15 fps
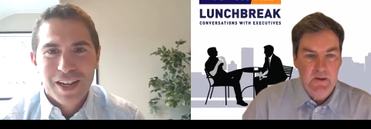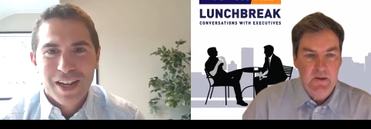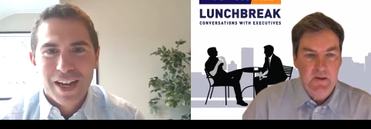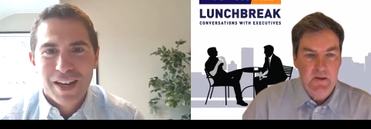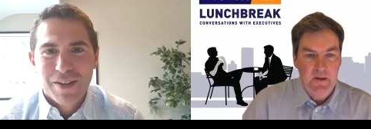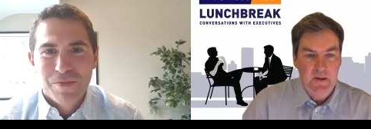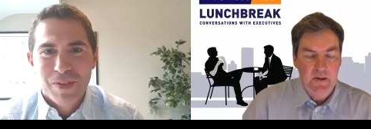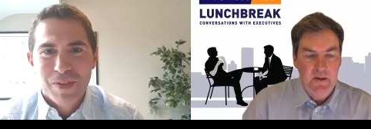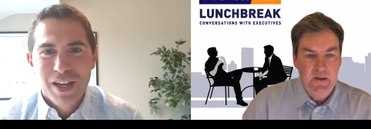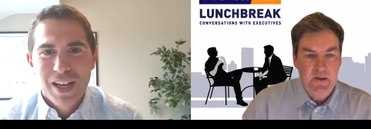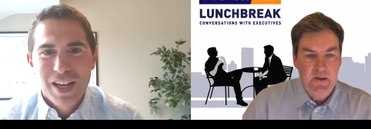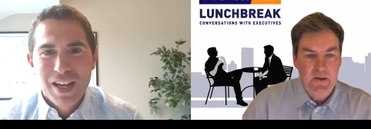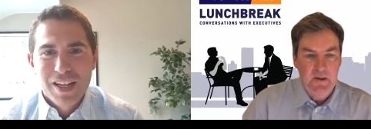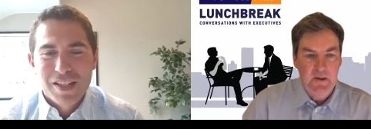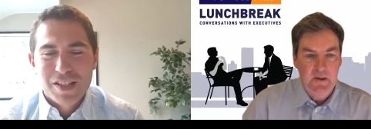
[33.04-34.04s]
Speaker 1: Um,
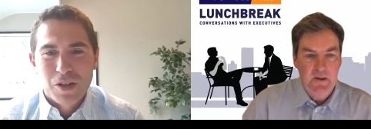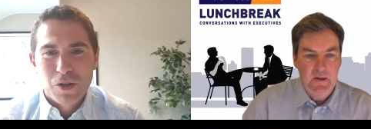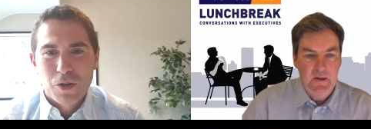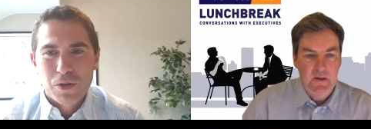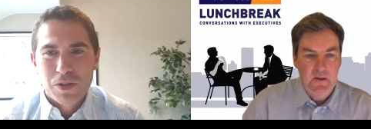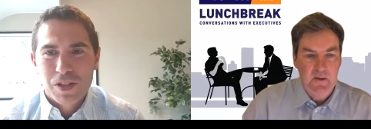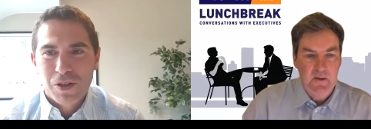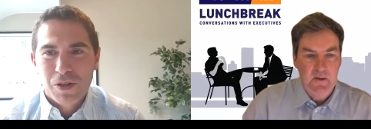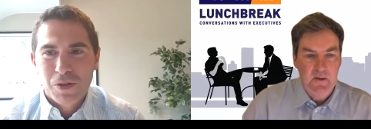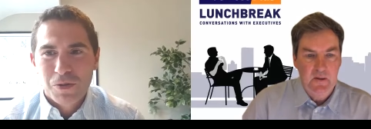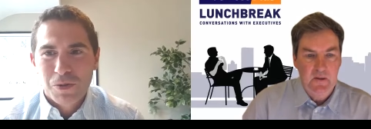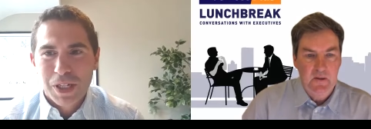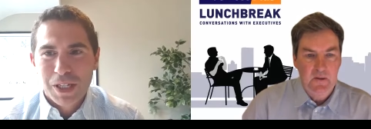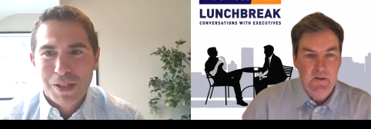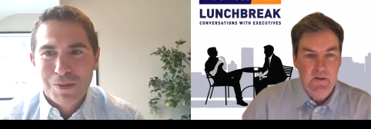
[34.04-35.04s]
so so
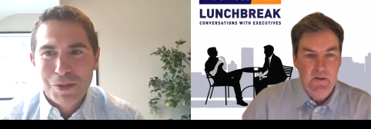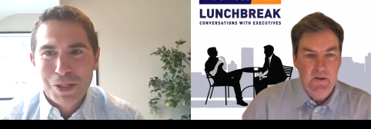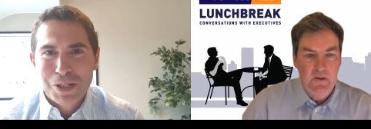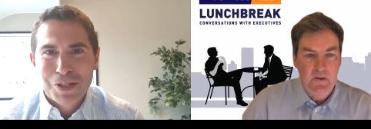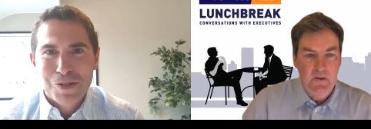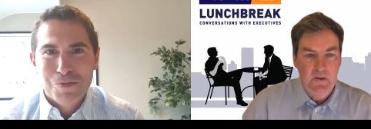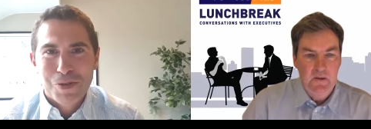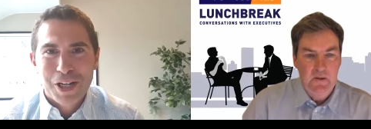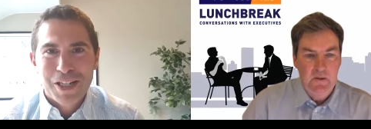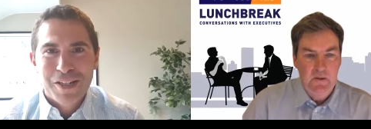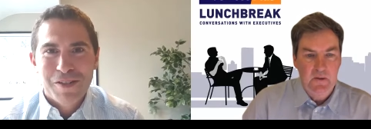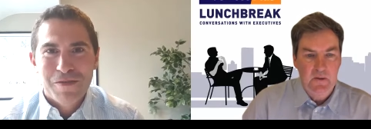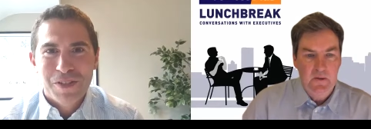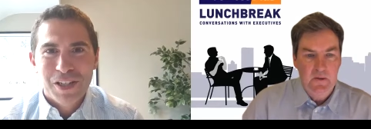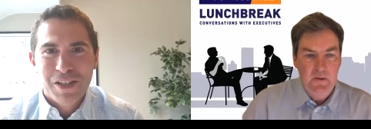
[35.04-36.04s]
we, we do plenty
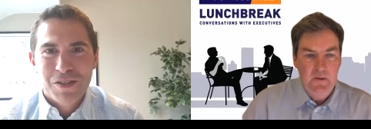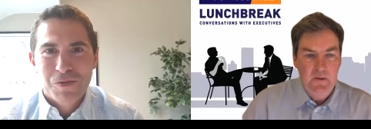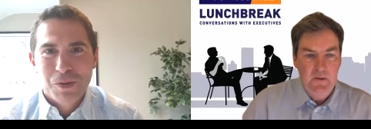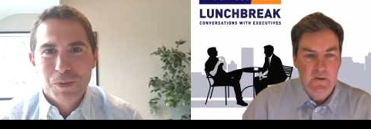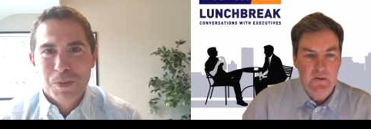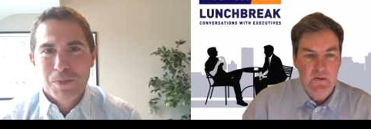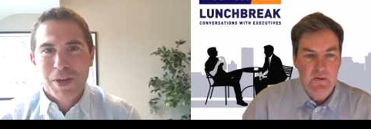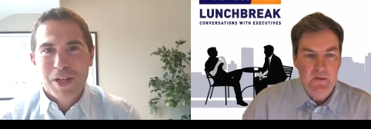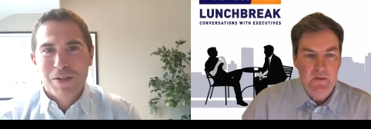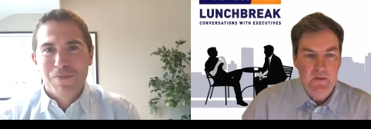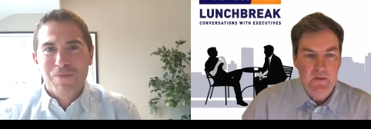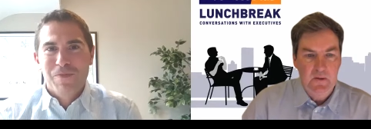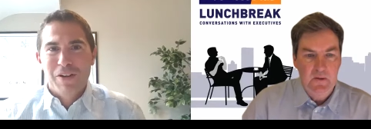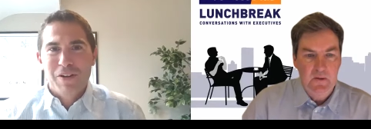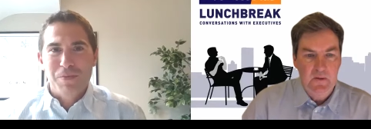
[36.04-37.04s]
of deals and we've been be-
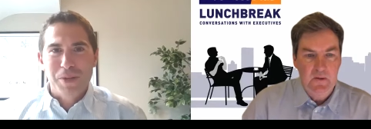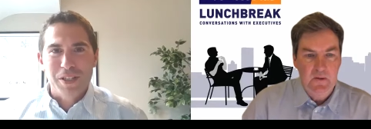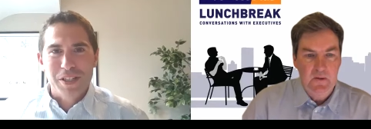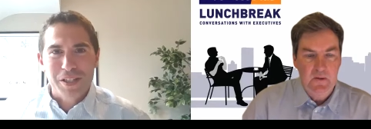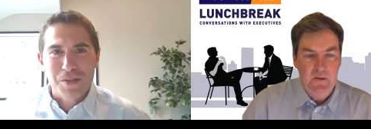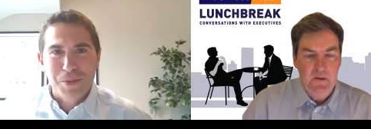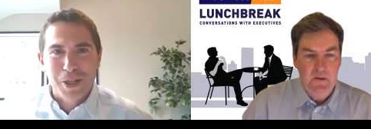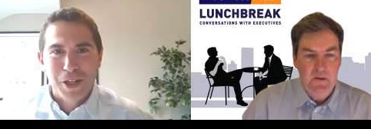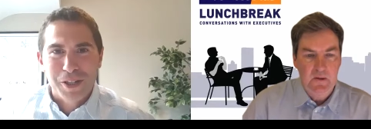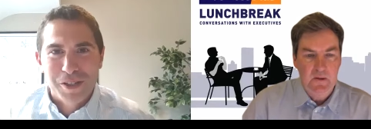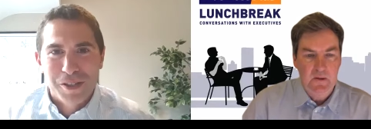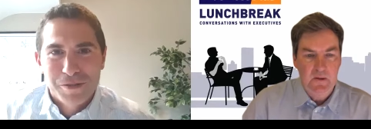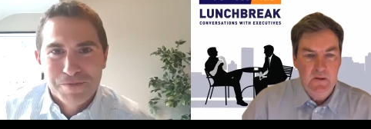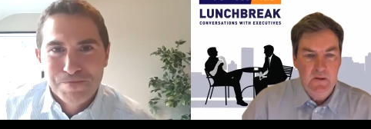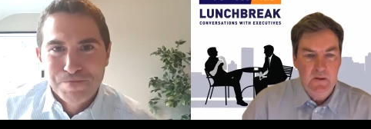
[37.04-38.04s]
very busy, to be
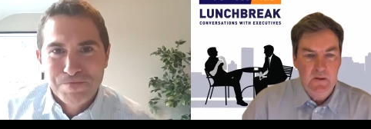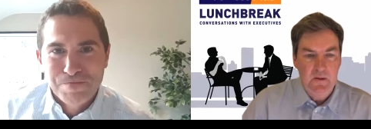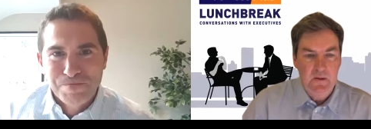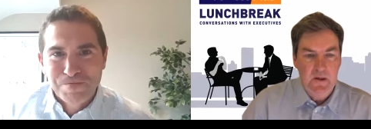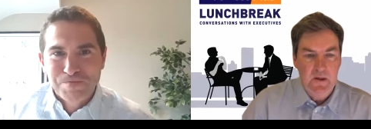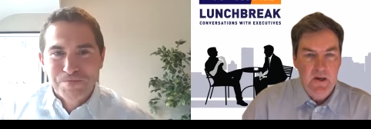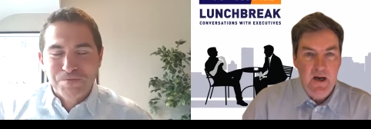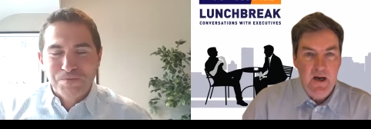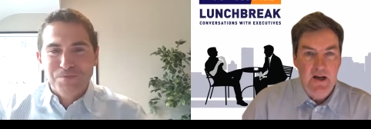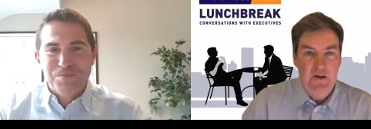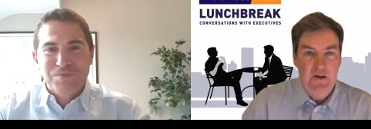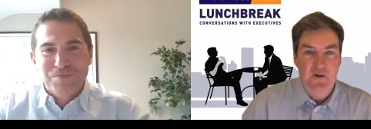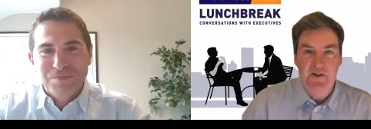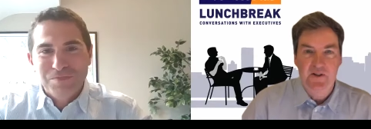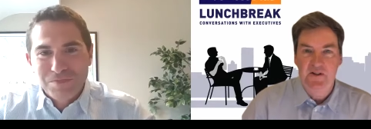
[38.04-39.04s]
honest.
Speaker 2: And
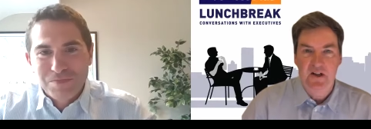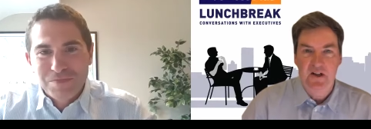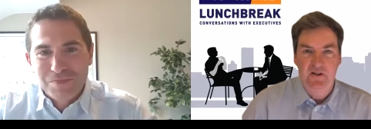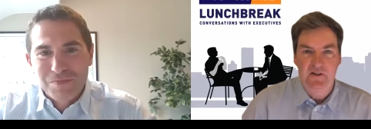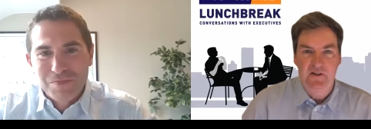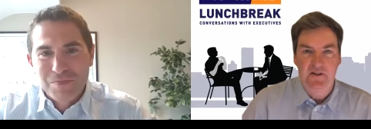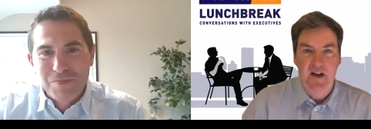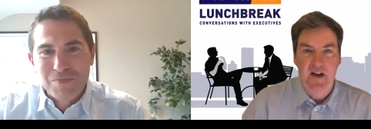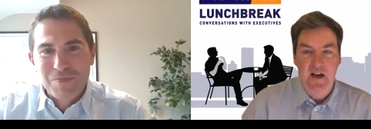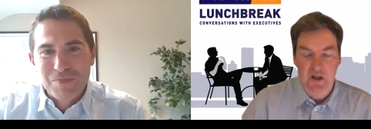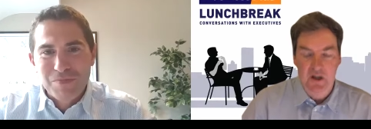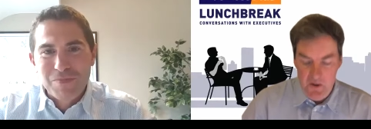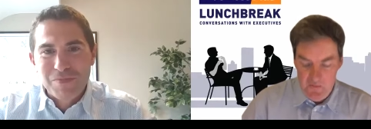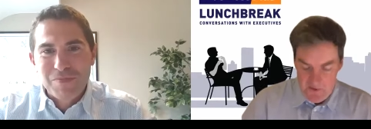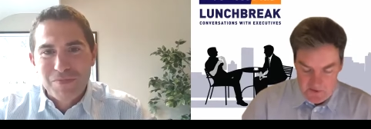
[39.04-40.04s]
of course, it's not just
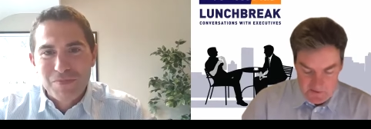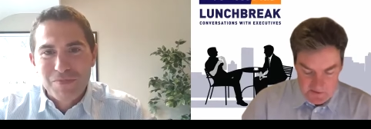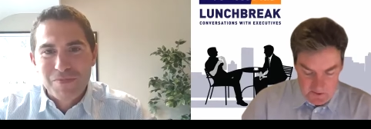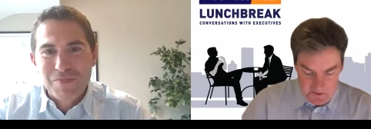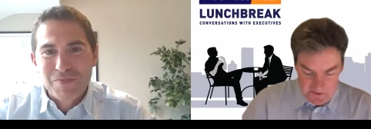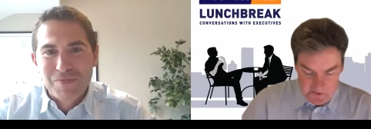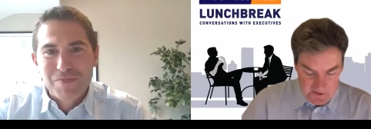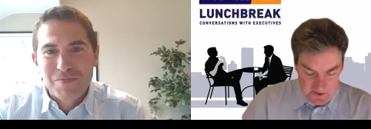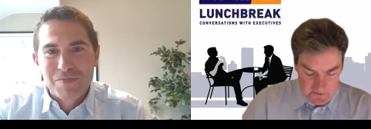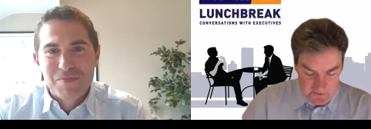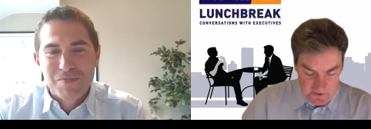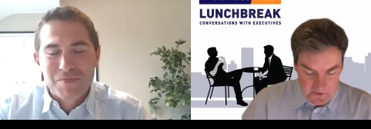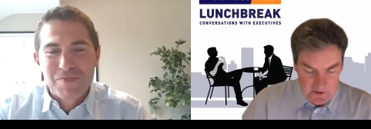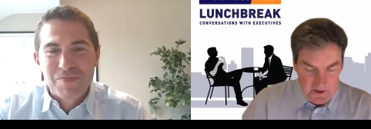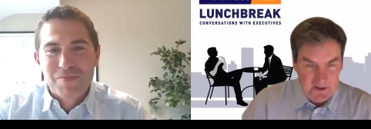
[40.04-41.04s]
takeovers, there's all sorts of
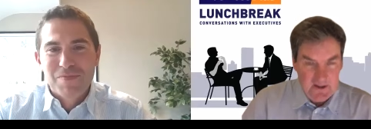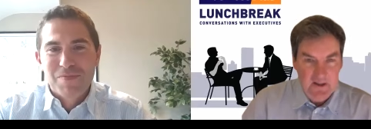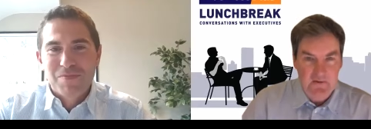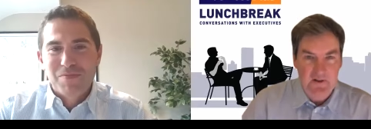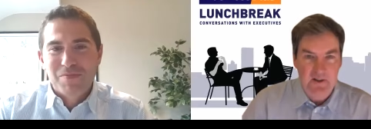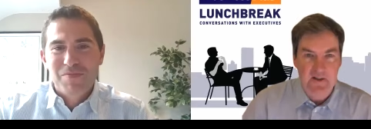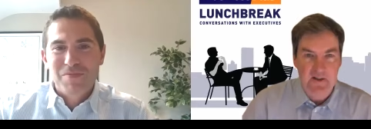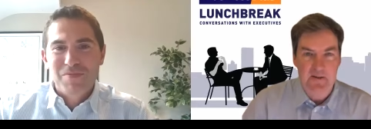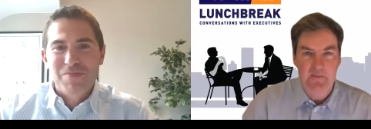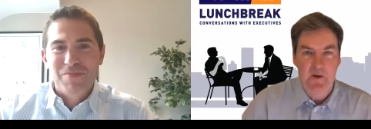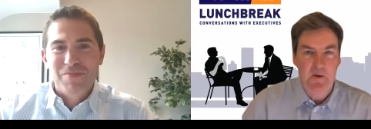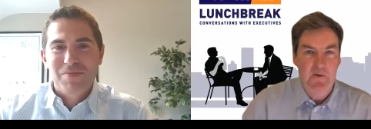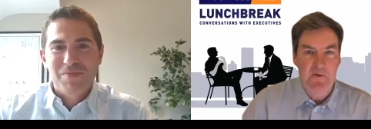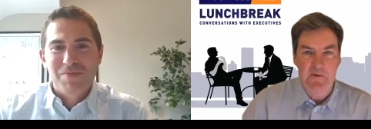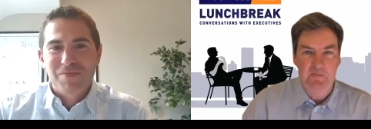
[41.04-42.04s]
other activity, I
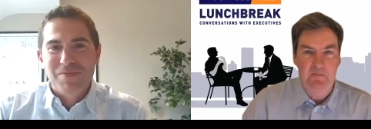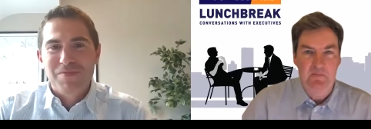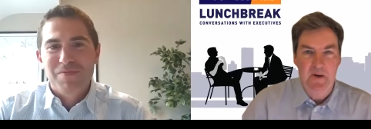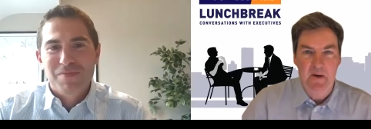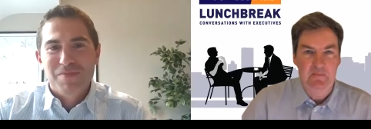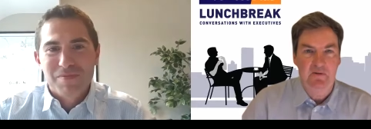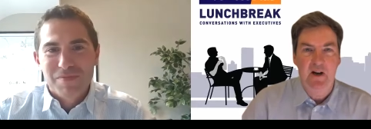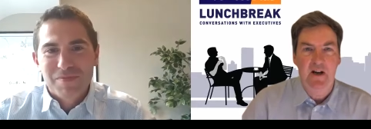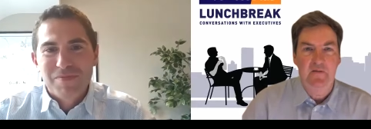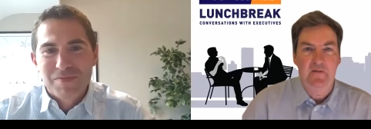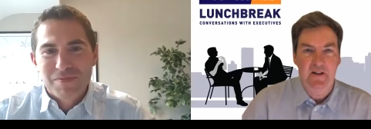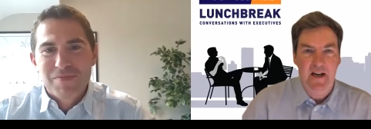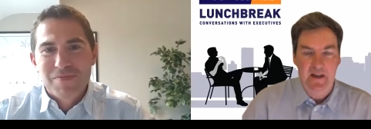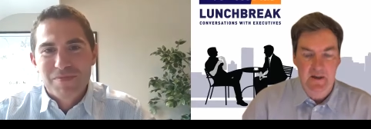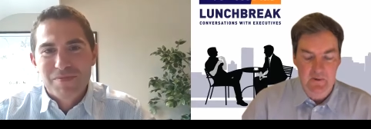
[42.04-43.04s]
suppose, uh,
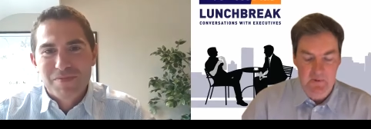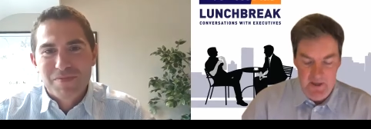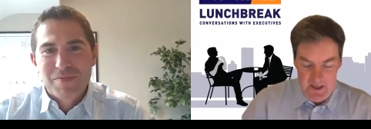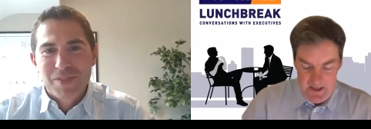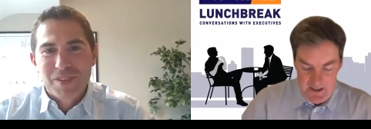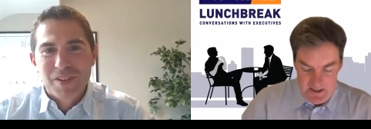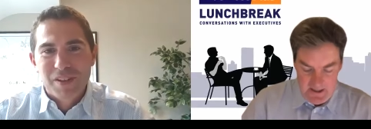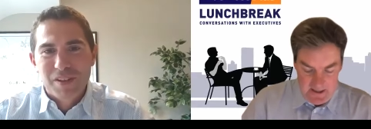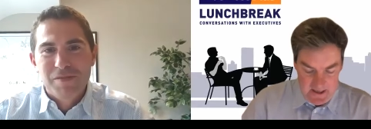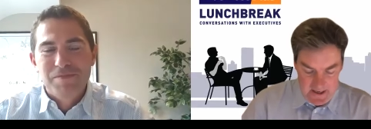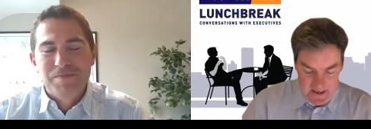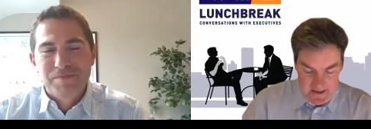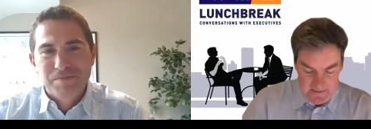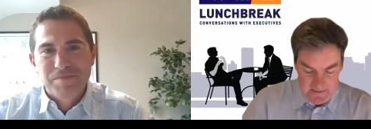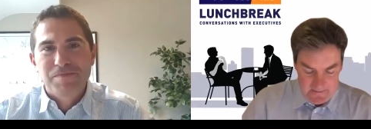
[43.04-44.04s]
private equity,
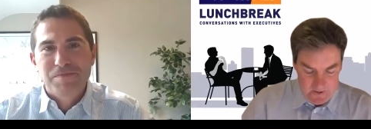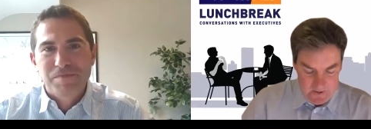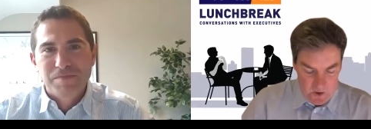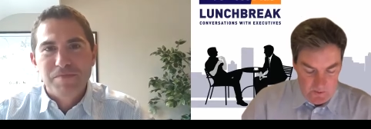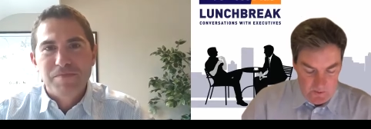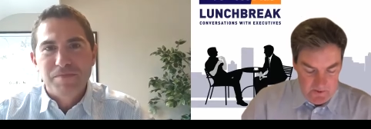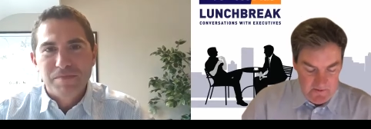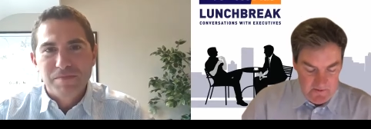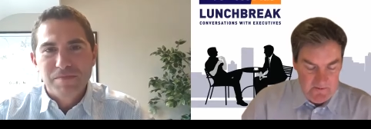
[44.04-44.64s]
uh, corporate